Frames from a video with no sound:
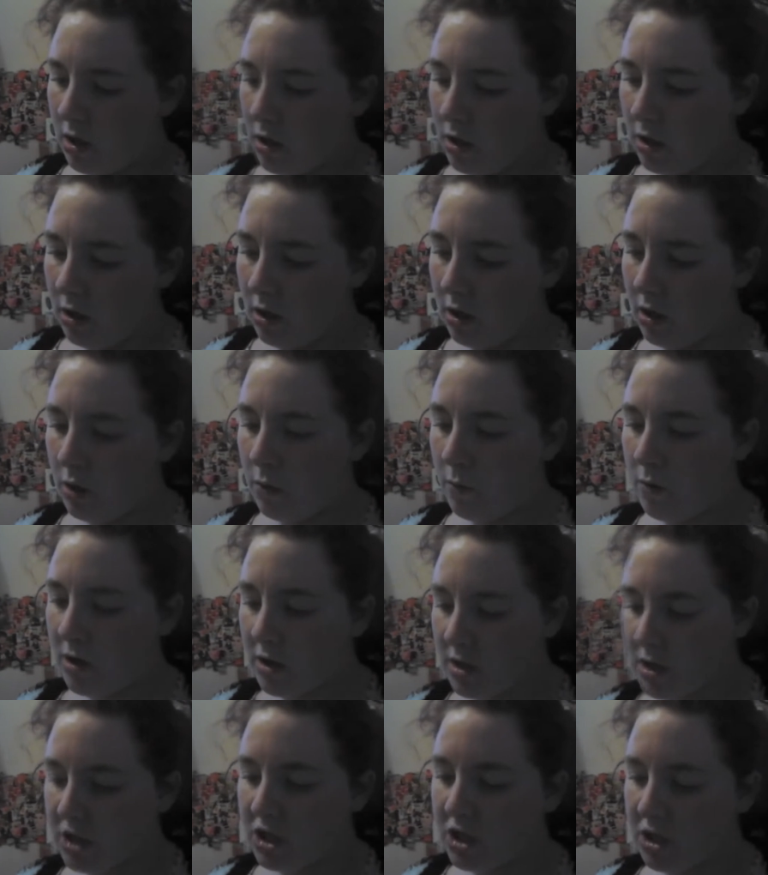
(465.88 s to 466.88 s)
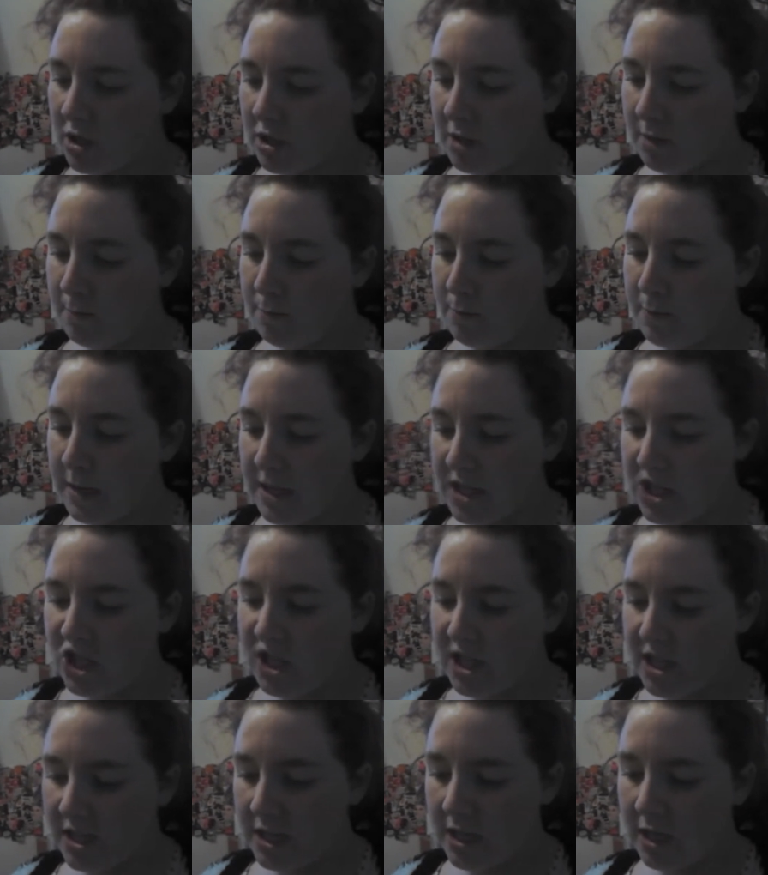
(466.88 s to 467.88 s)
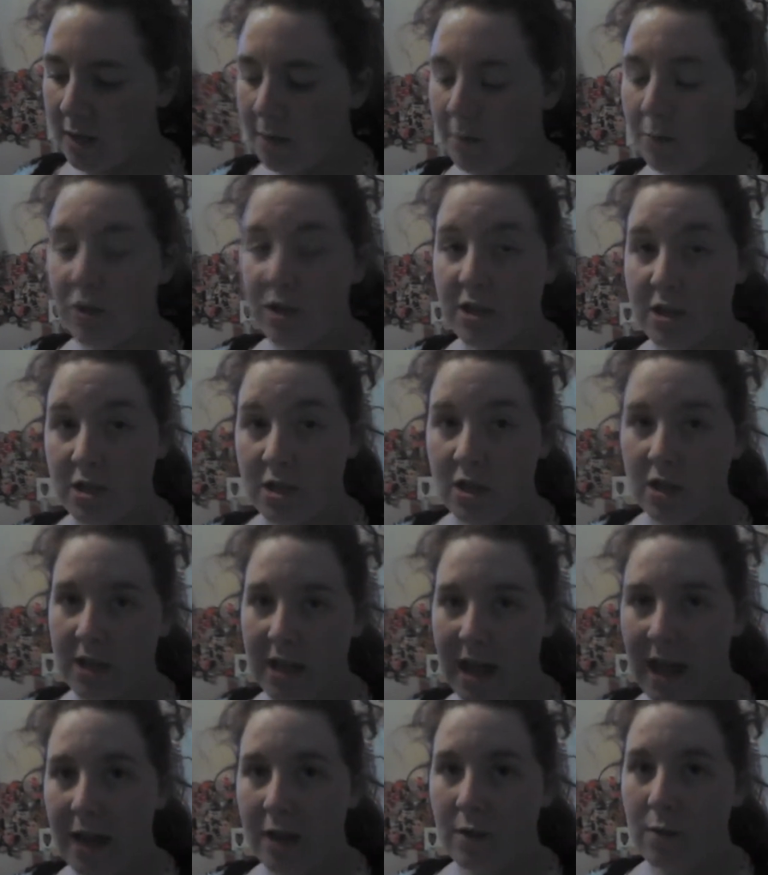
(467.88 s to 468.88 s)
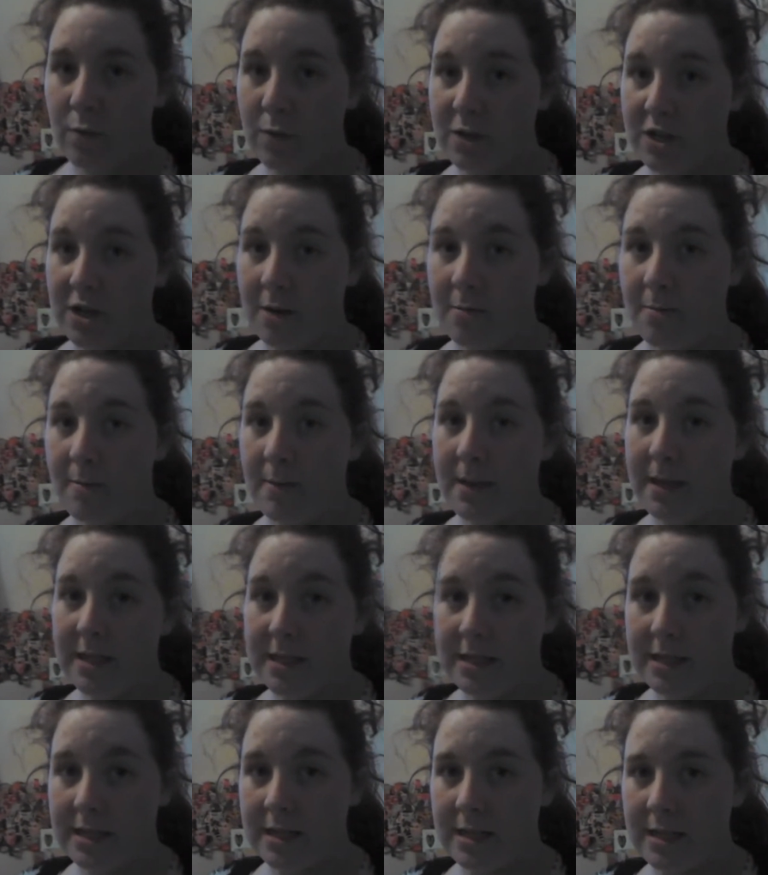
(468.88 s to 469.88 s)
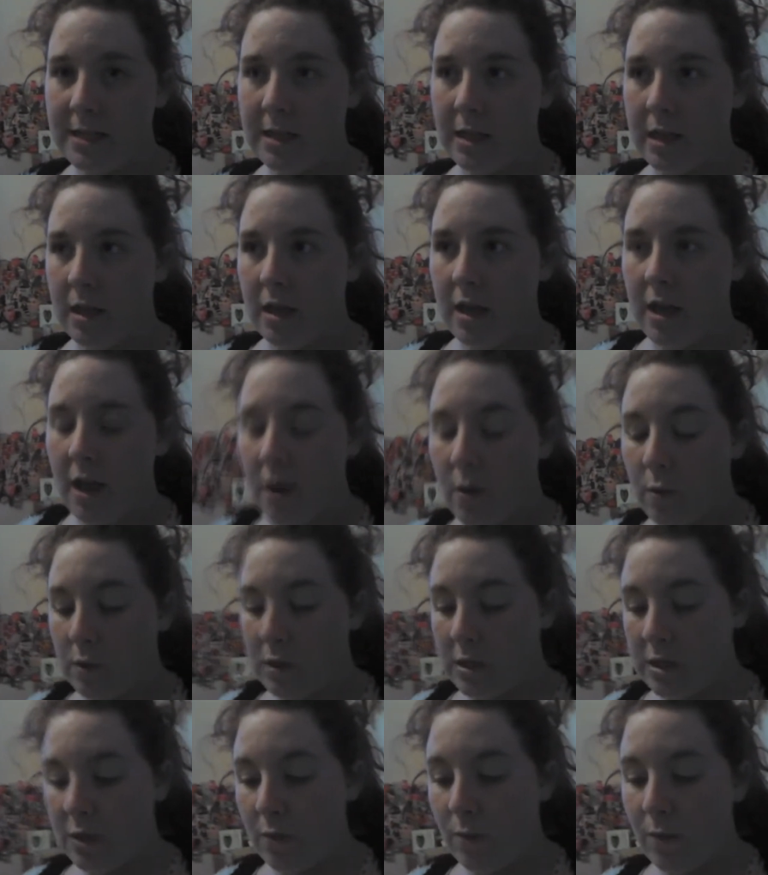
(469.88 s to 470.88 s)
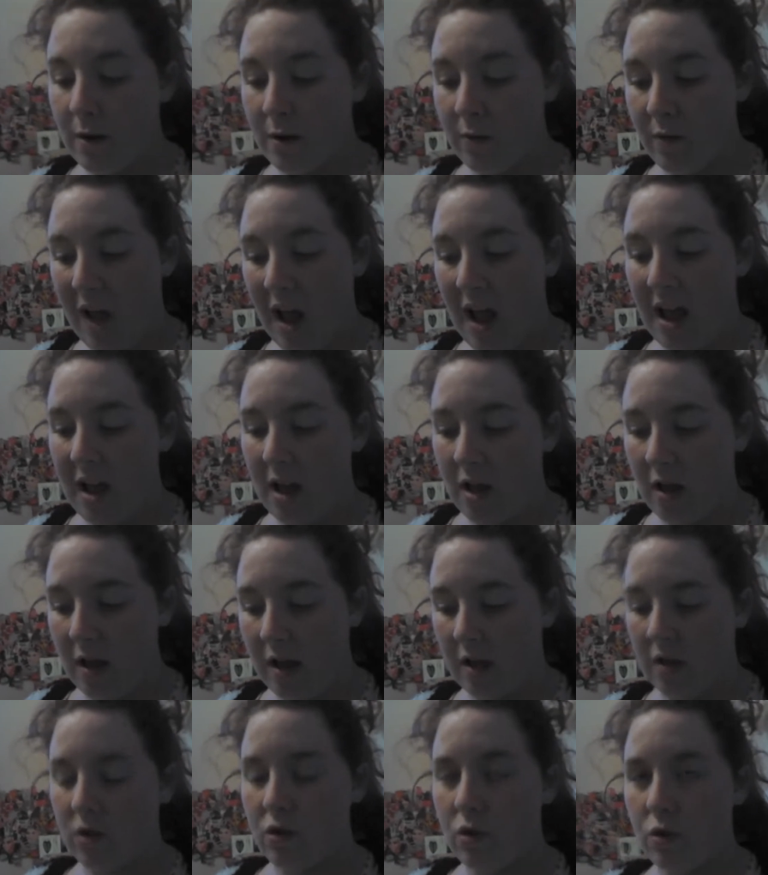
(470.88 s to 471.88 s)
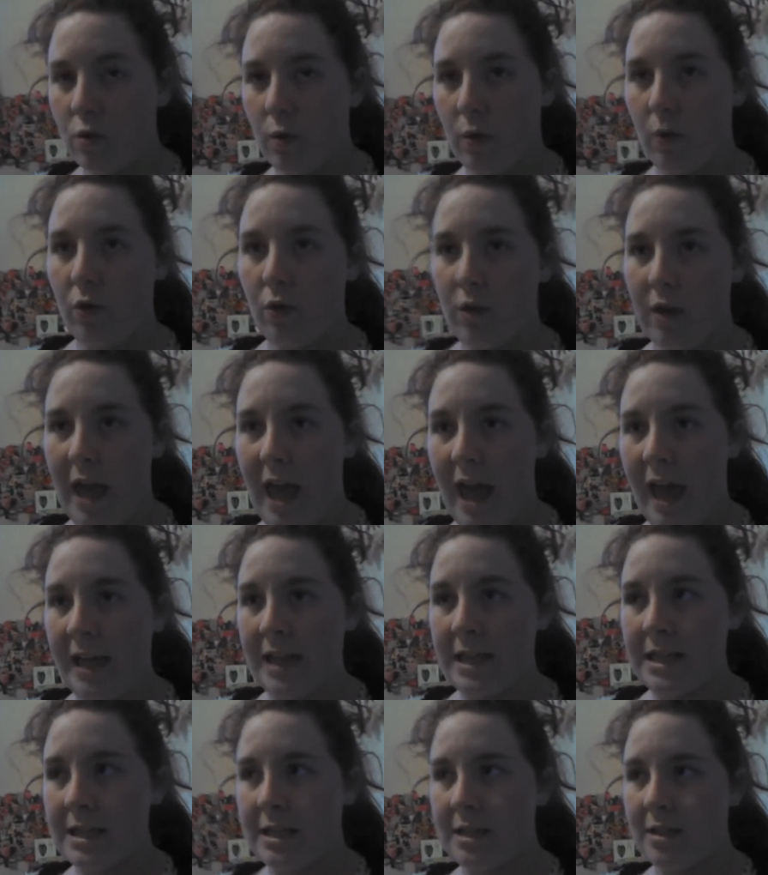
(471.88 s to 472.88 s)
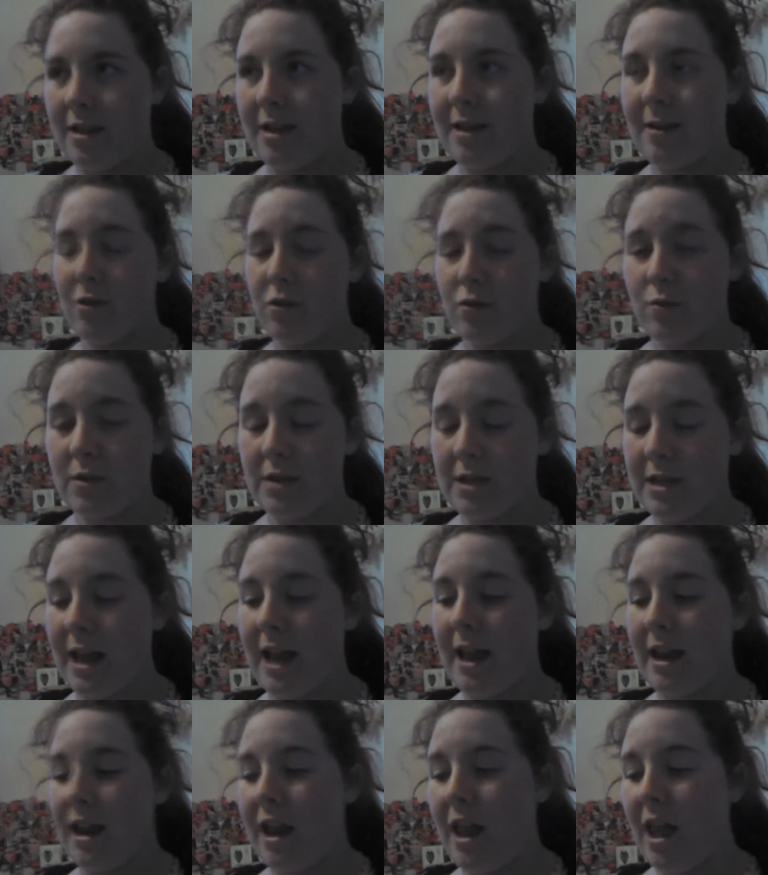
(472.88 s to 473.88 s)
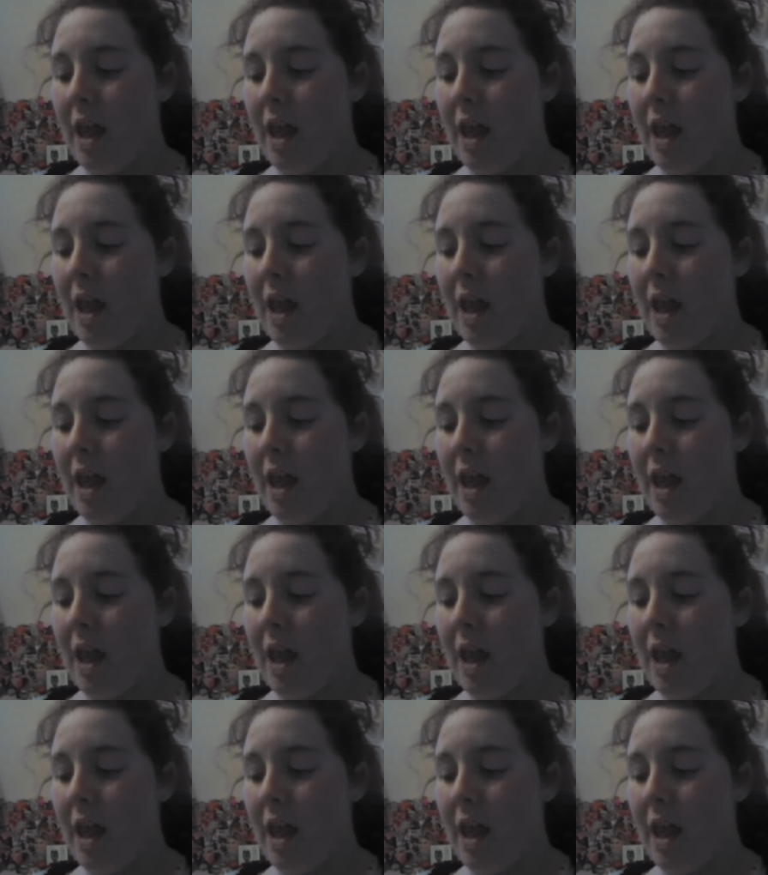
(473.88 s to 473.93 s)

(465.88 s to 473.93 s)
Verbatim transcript: I'm going to watch BGT, Britain's Got Talent, which I missed. I only seen one, uh, uh two or three acts uh, towards the end.